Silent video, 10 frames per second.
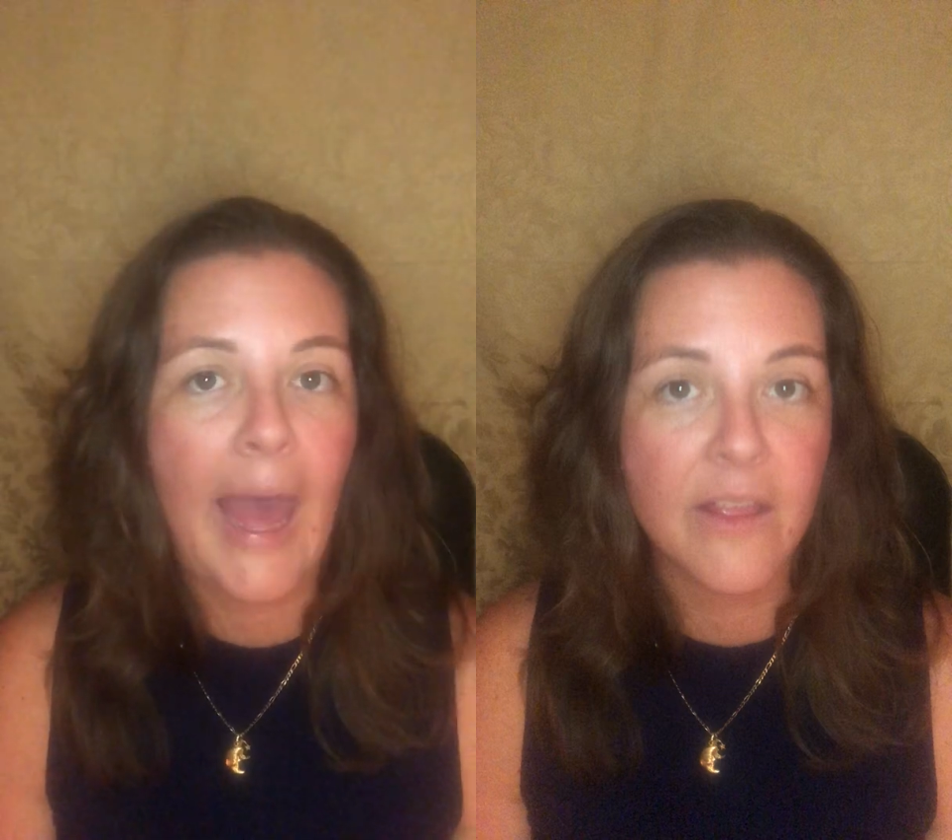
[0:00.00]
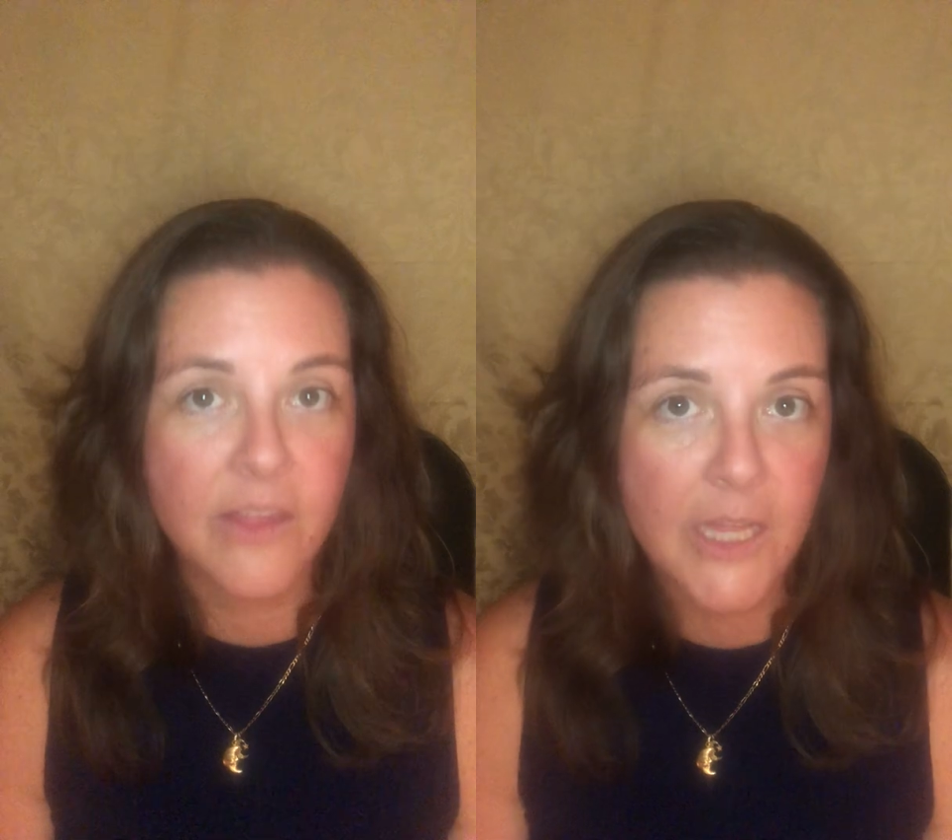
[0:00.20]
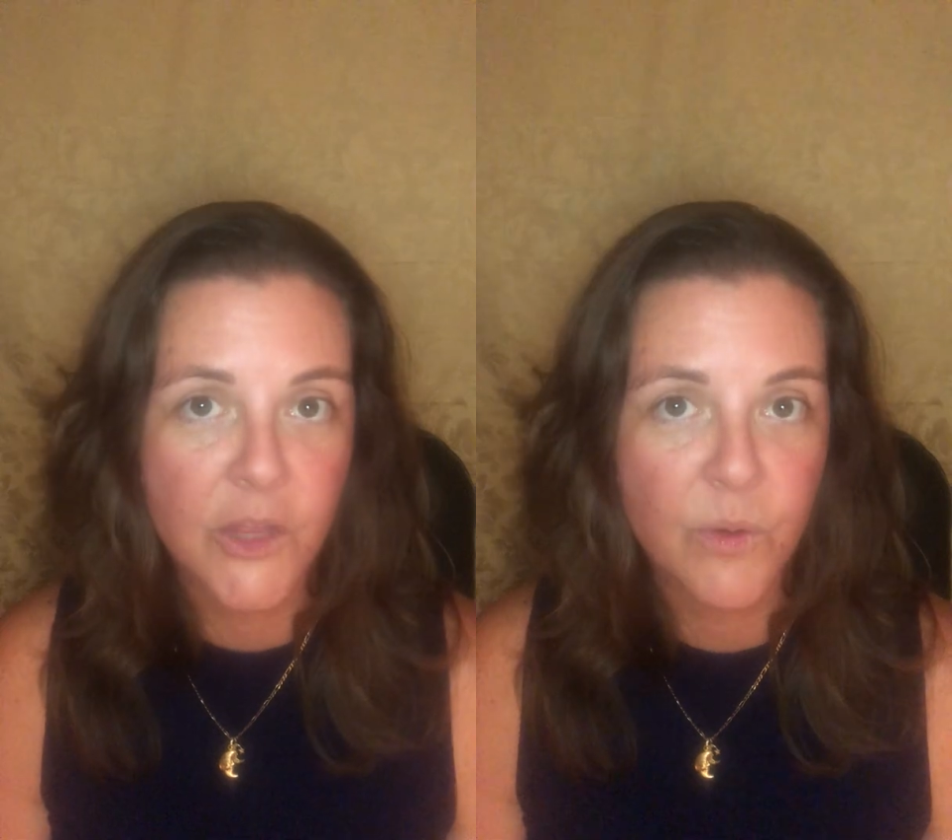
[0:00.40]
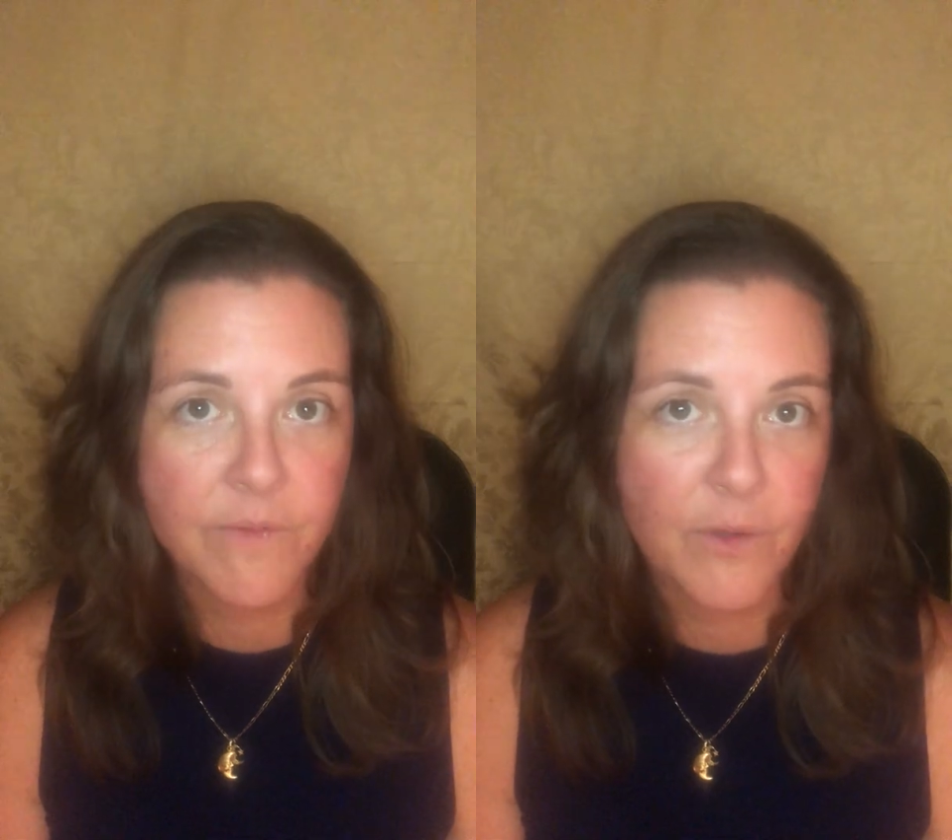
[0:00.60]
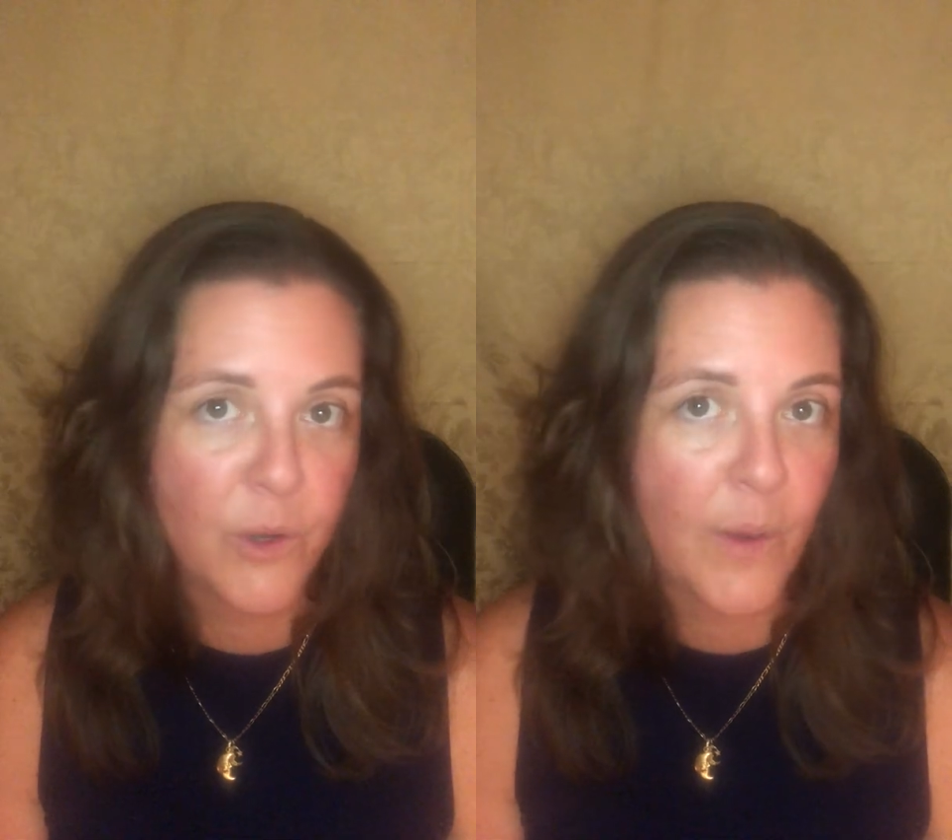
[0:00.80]
at C Stuart
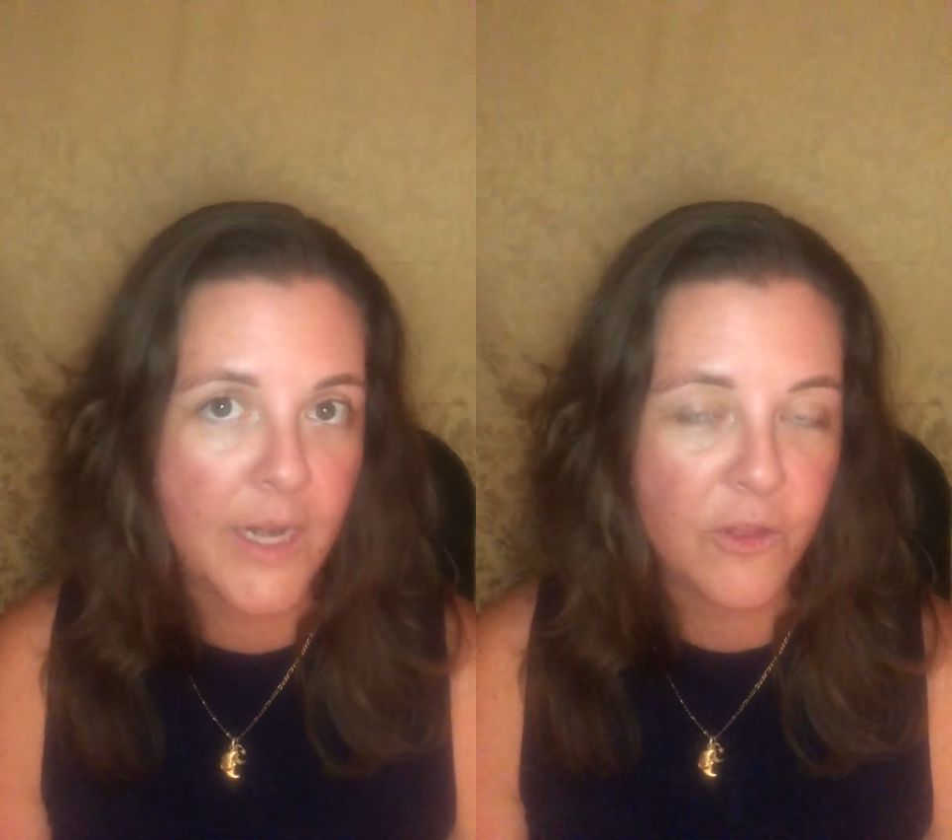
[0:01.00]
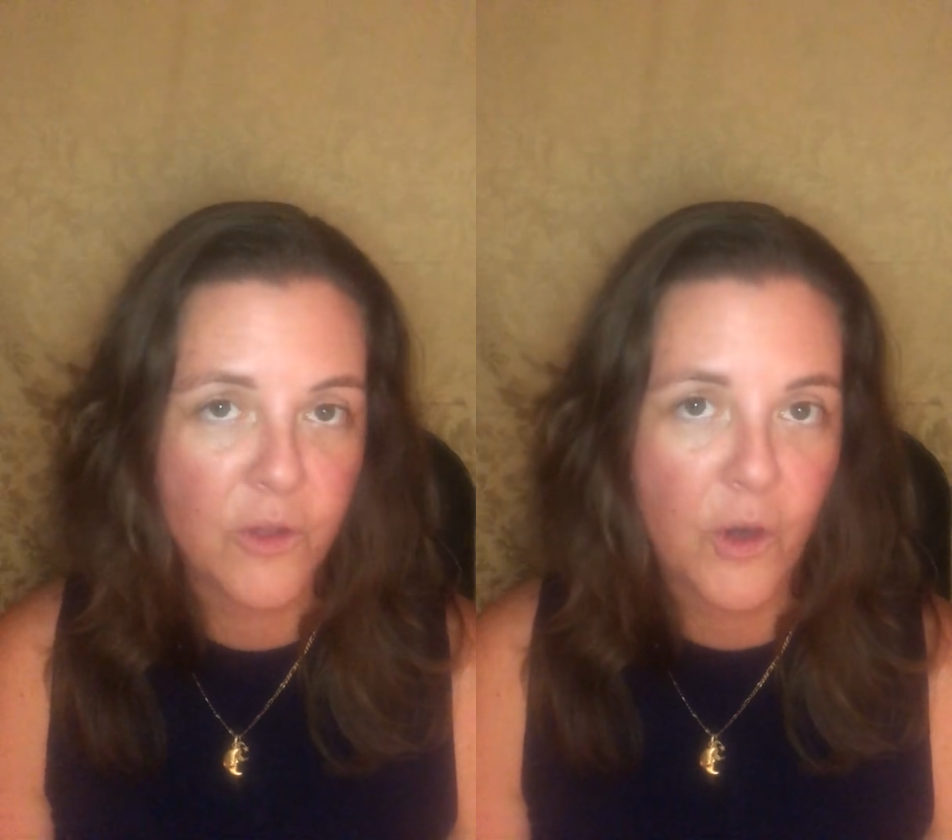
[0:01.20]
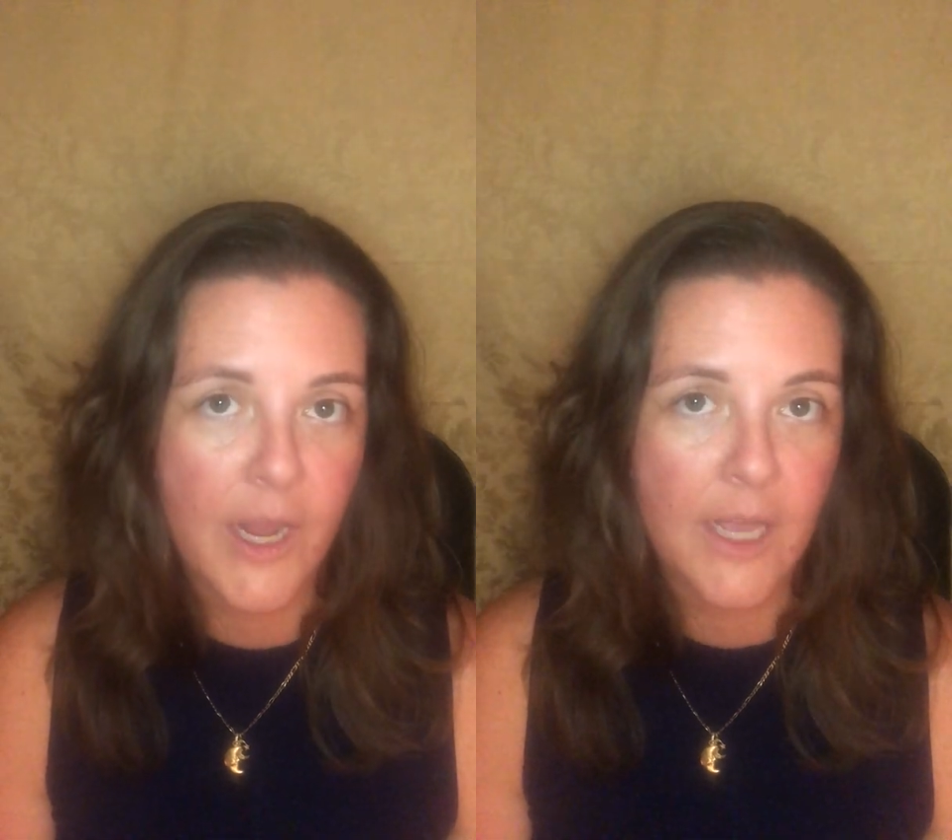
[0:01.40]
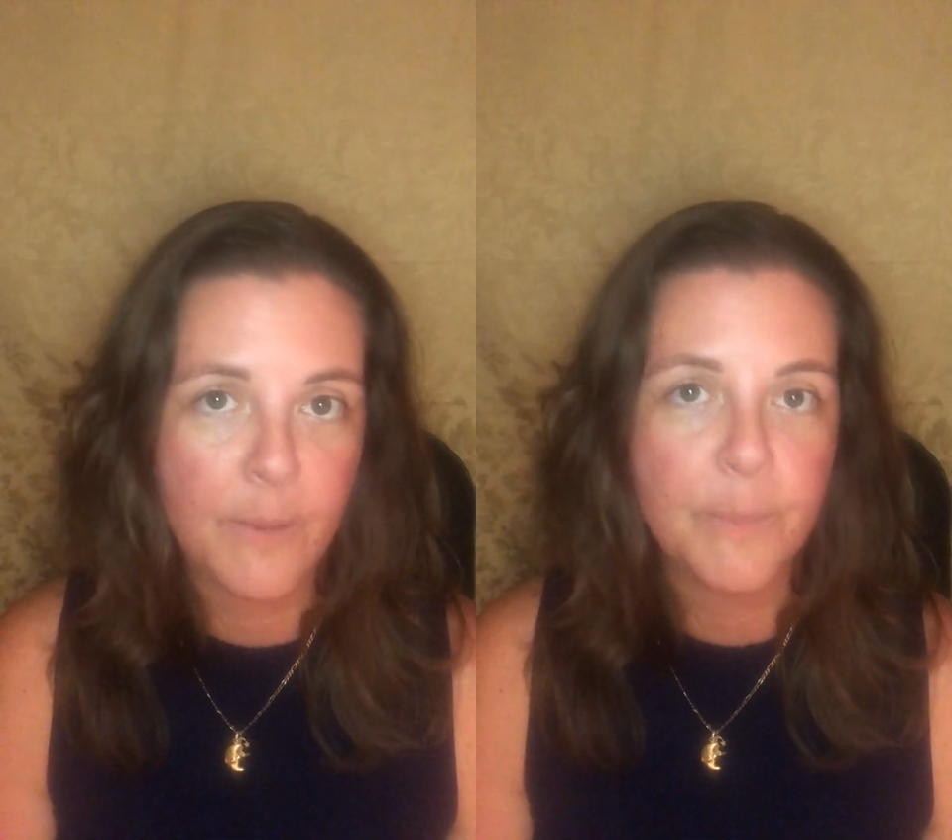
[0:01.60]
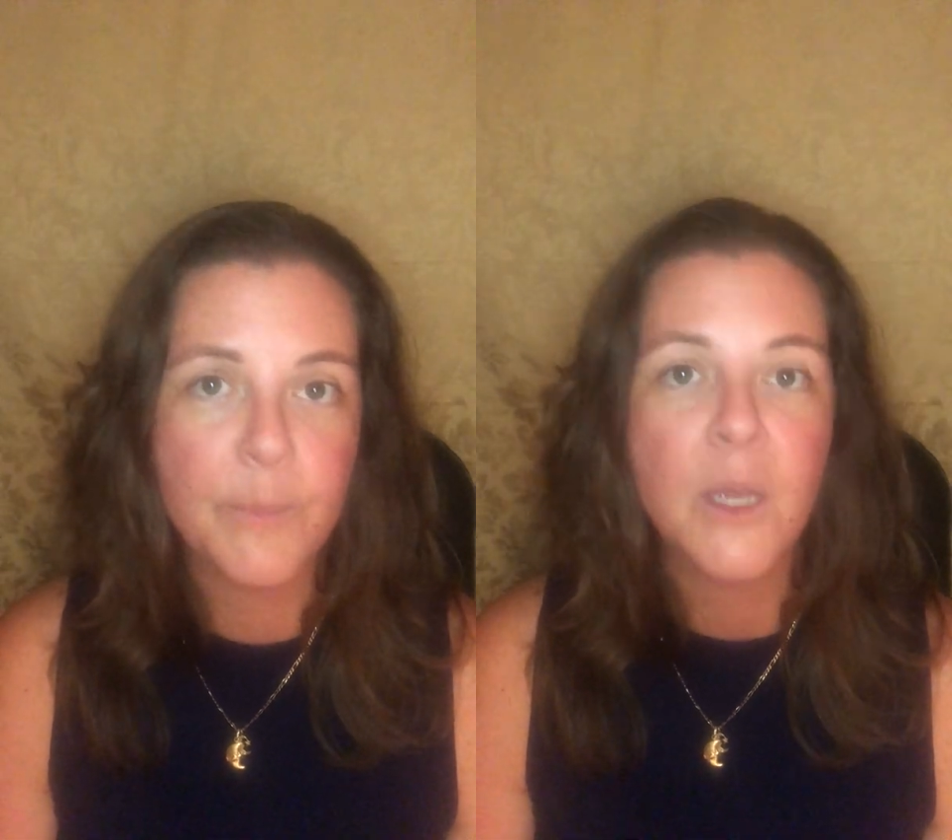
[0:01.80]
Photo on
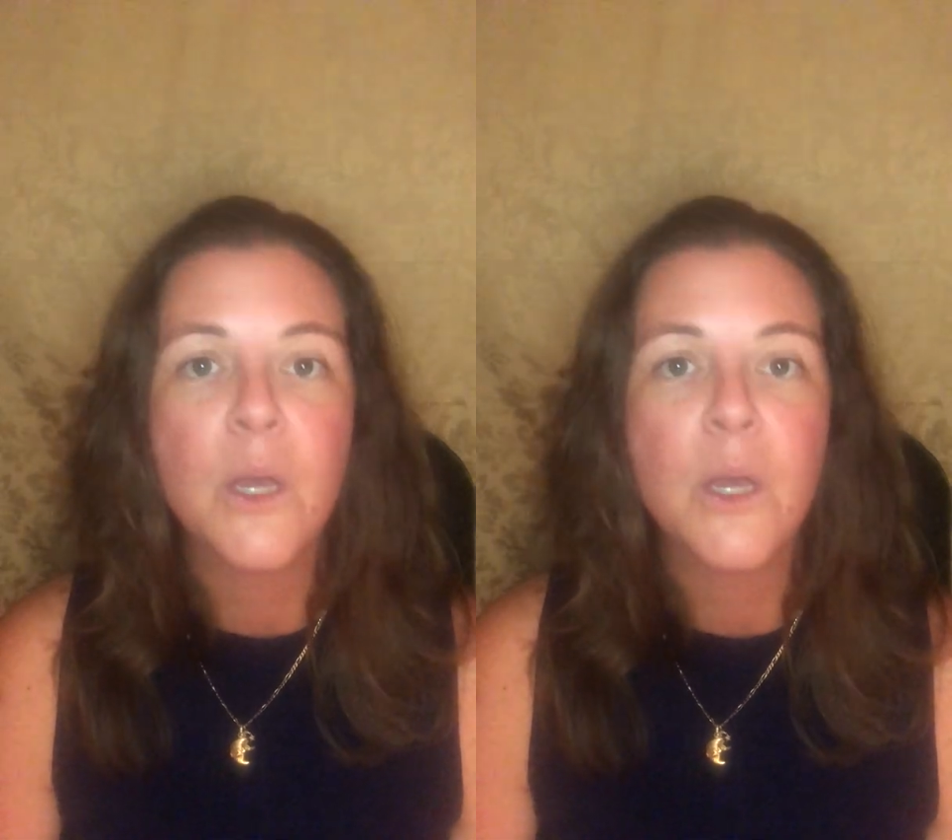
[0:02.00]
Instagram